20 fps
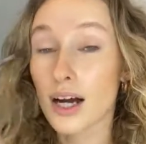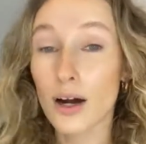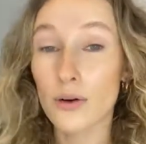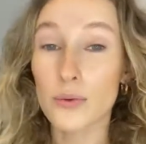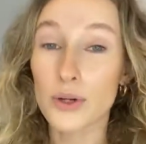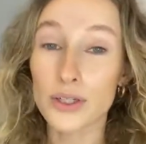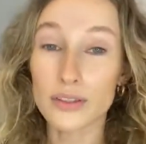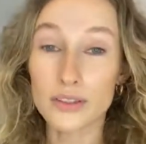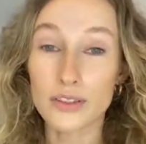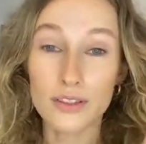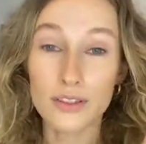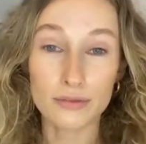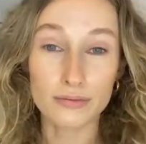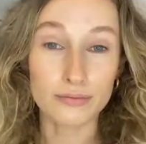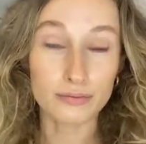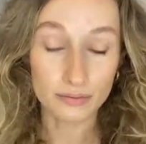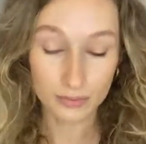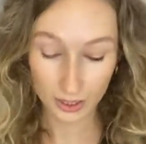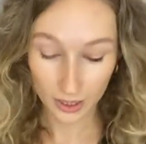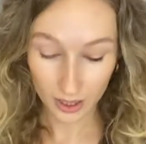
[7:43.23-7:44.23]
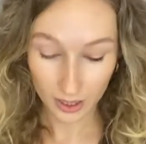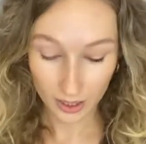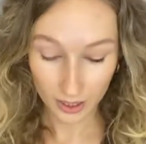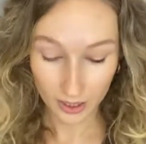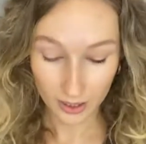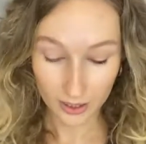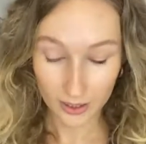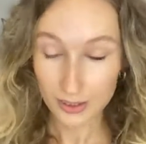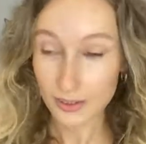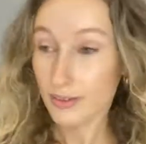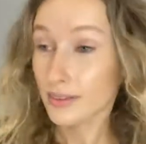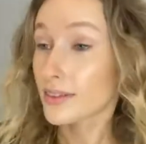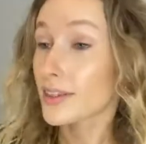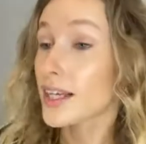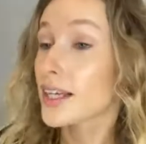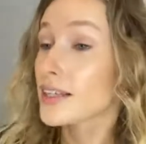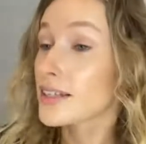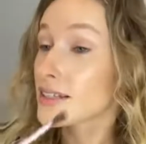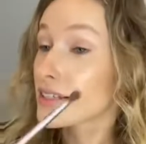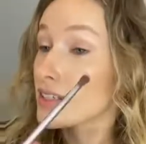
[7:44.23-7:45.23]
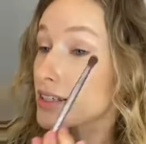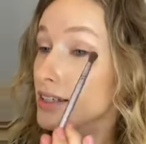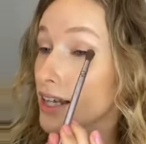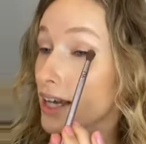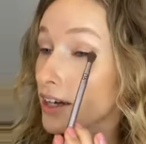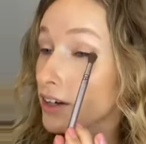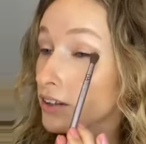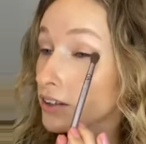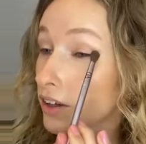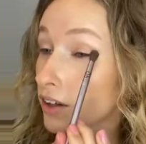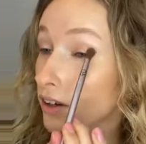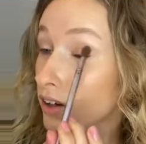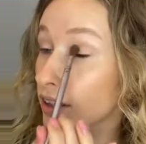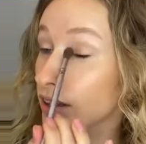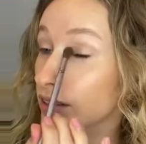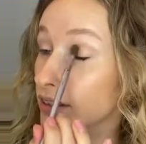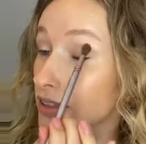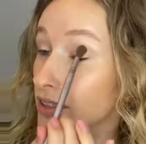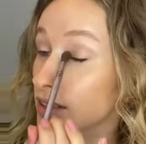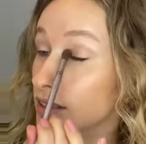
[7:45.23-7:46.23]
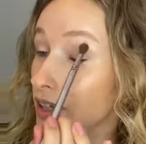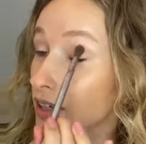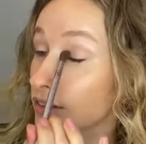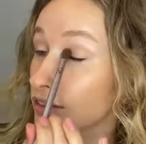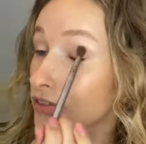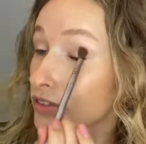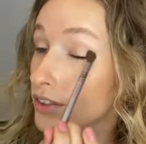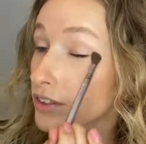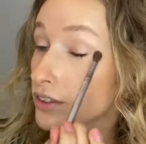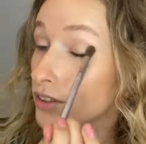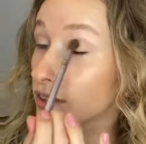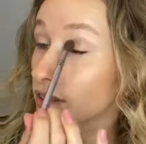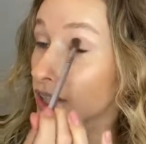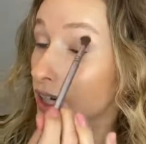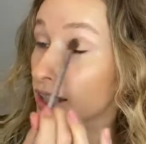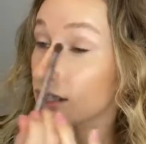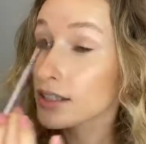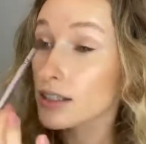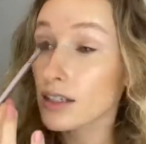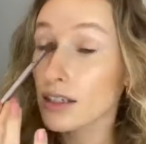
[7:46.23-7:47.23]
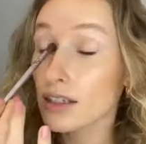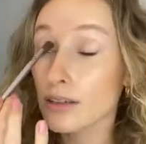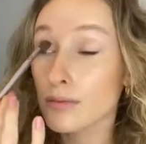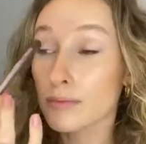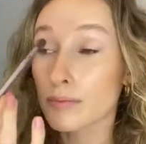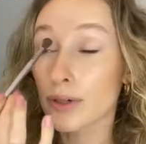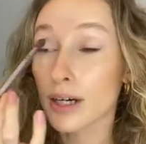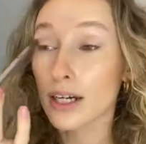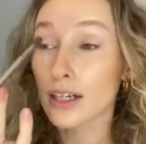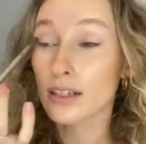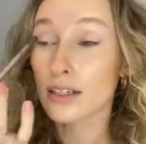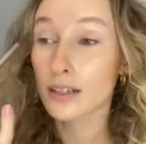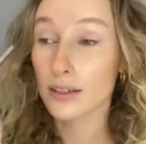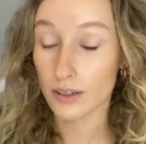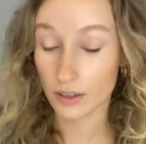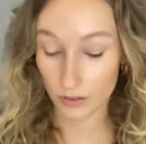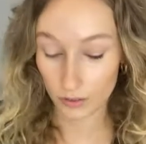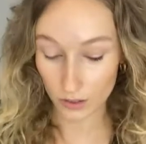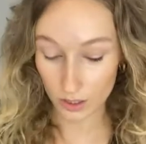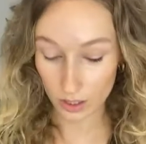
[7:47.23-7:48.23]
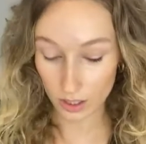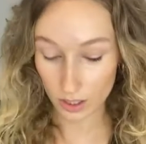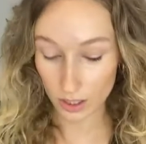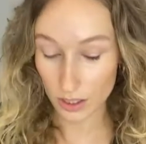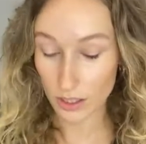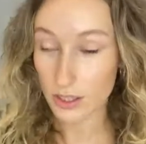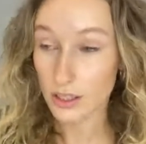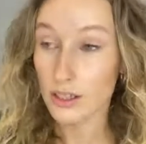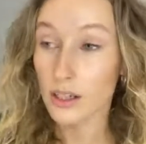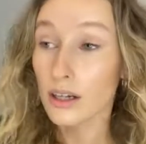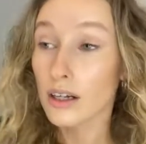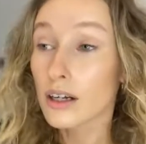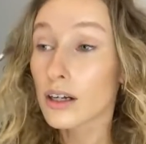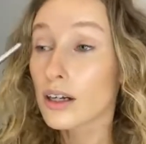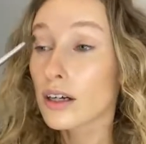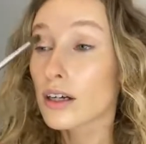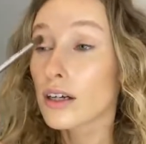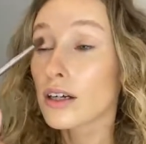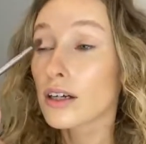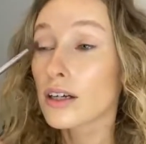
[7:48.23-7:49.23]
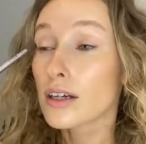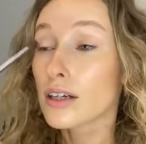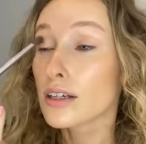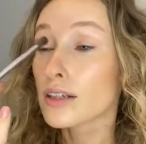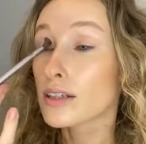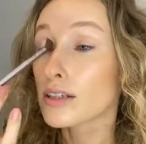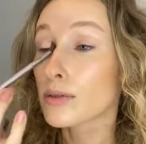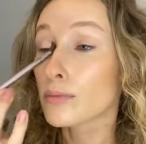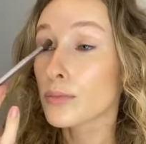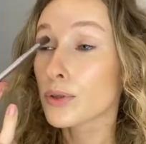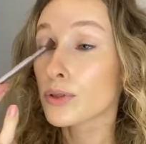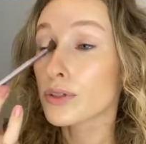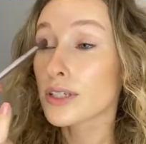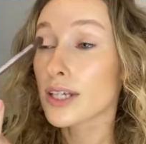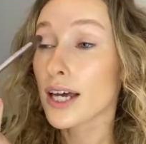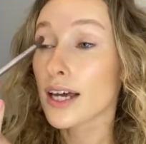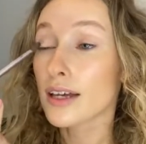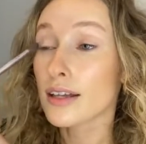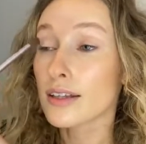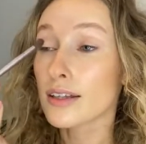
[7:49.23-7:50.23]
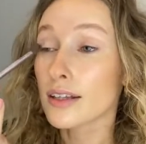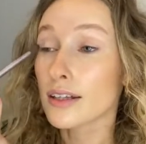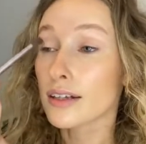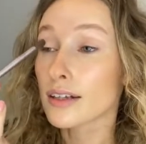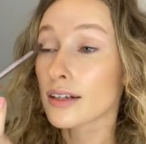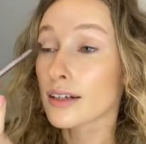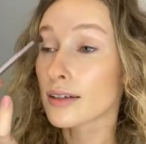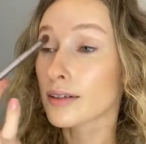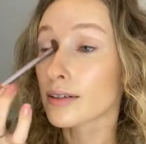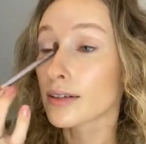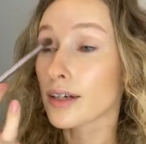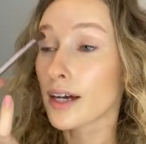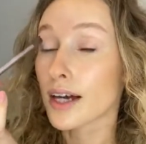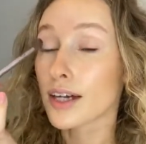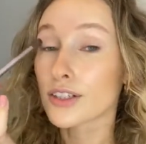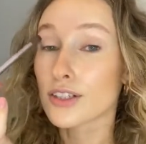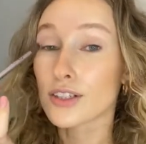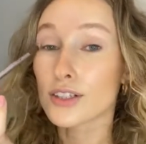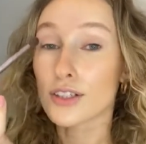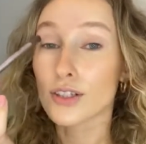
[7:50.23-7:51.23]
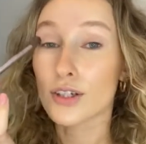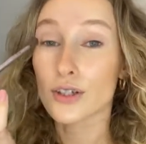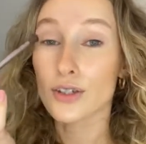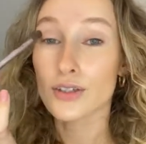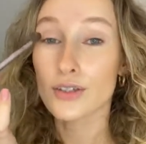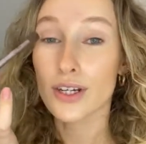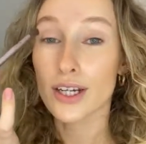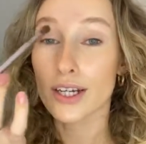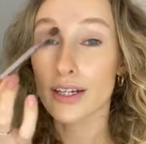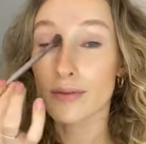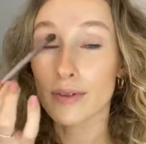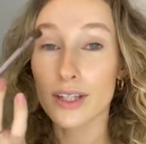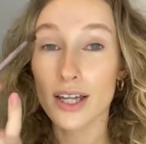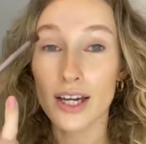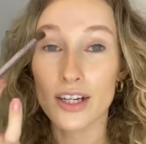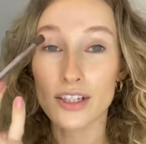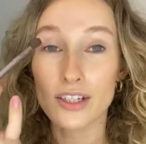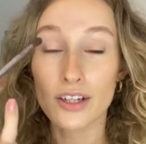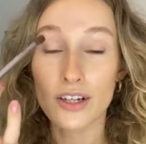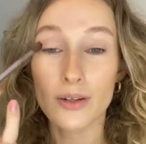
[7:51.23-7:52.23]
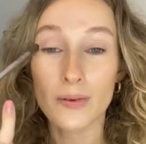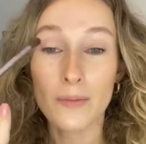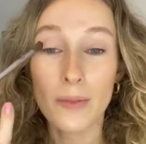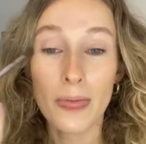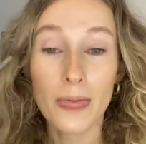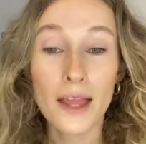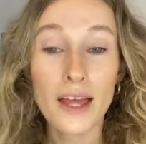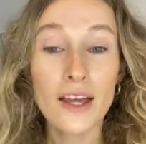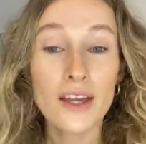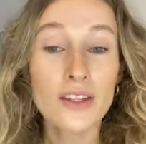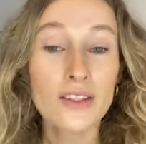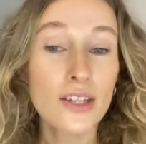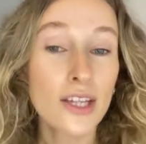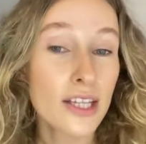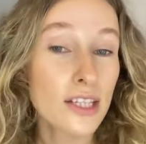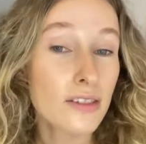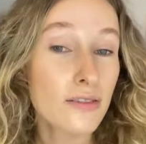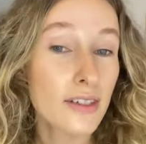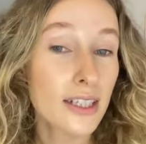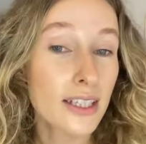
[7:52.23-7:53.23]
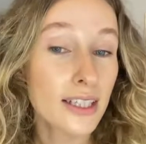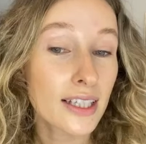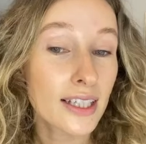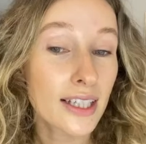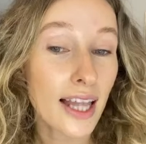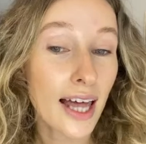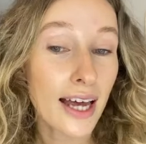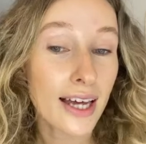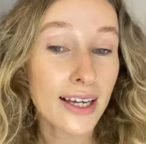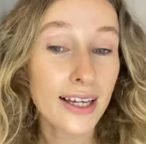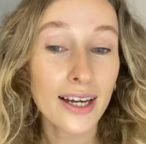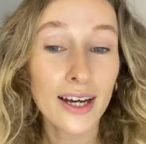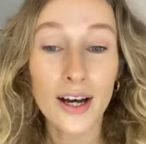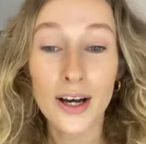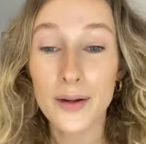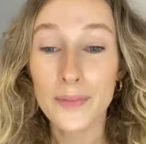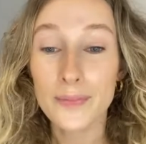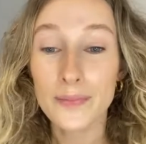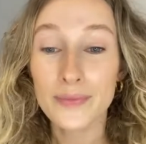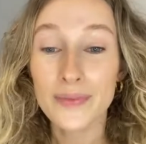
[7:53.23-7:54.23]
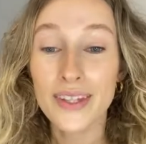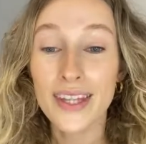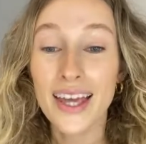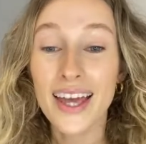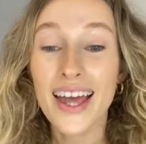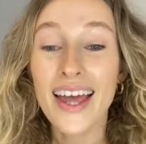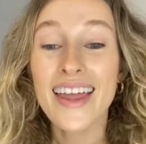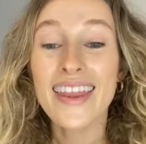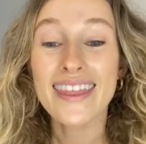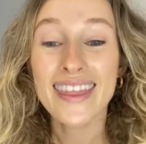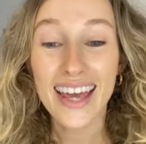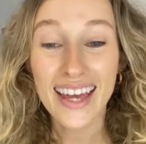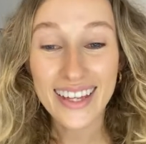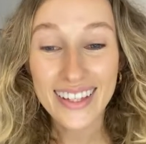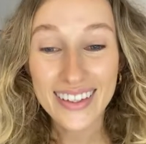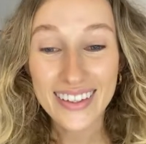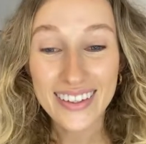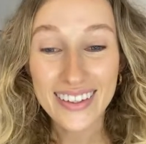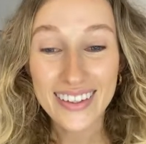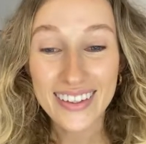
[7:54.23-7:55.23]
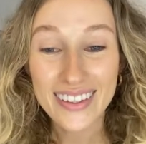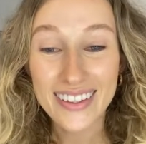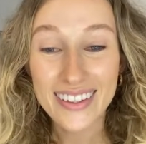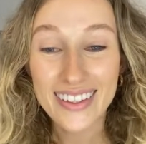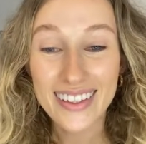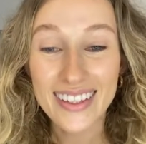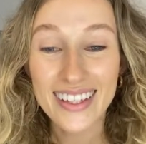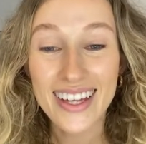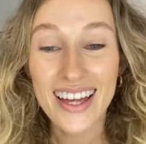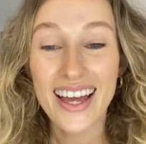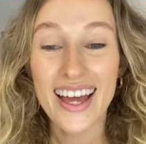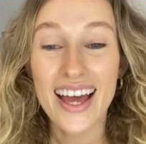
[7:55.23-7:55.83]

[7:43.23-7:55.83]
I want things to stay on longer and stuff and look nicer. But if it's just a simple day, then I just go straight in with eyeshadow. So that's really like, thank you.